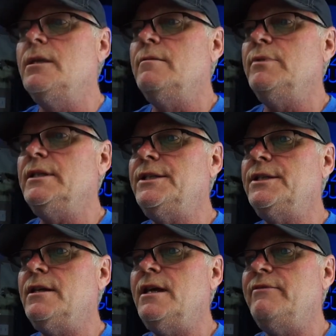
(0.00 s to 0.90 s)
But let's
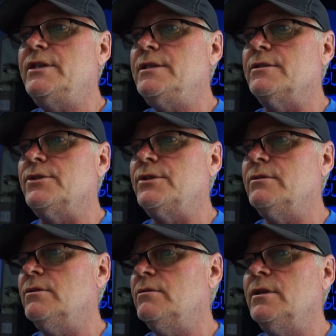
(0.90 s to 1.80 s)
dive in here.
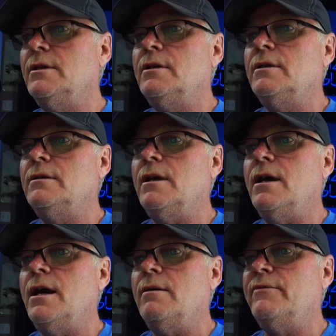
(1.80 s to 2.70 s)
So
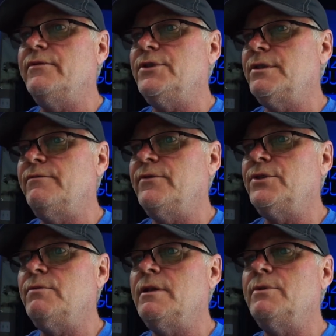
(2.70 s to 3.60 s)

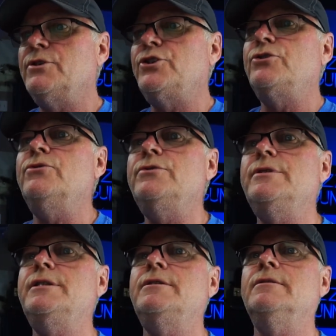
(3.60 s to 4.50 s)
first one I'm going to show you
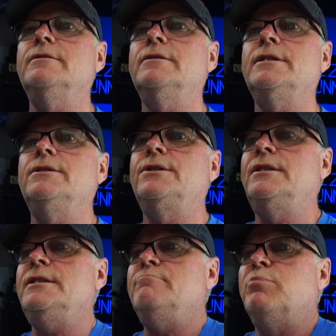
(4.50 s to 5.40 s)
here is
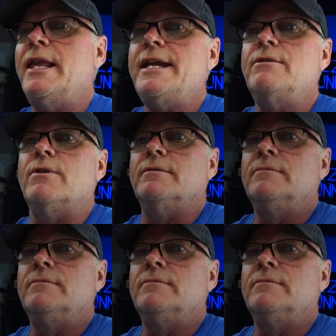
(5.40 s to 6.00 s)
the blank one.